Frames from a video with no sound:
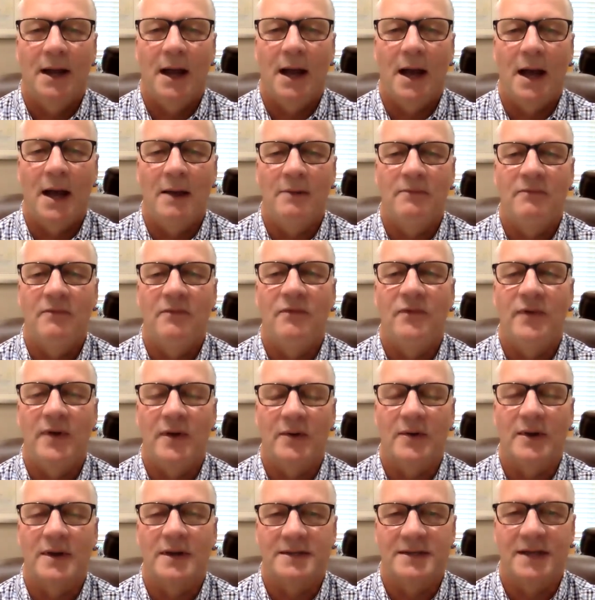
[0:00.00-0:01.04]
I'm
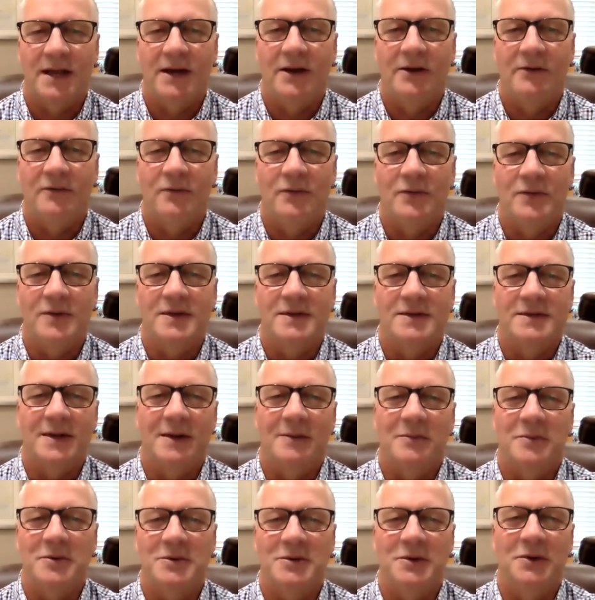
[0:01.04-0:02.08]
very excited for this
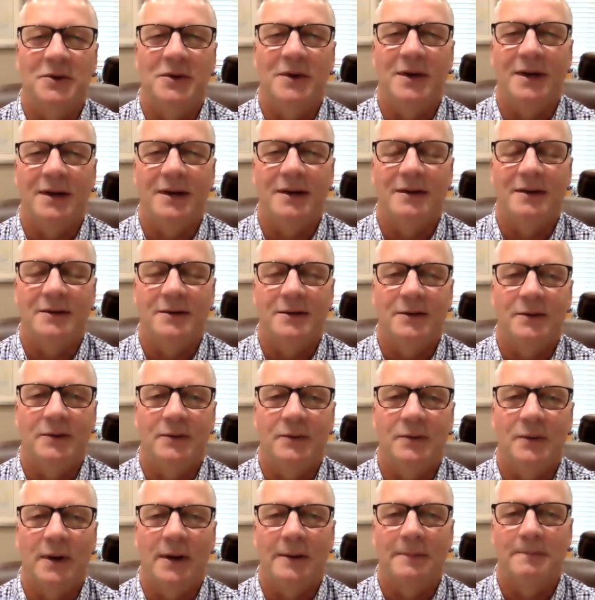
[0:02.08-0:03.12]
opportunity
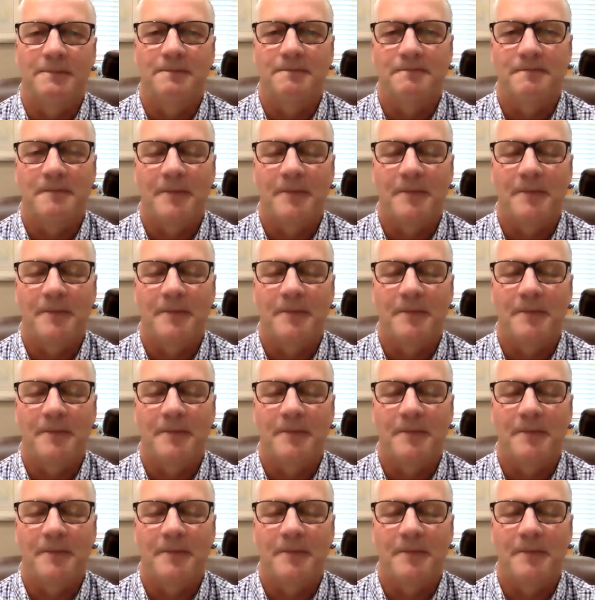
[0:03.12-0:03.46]
to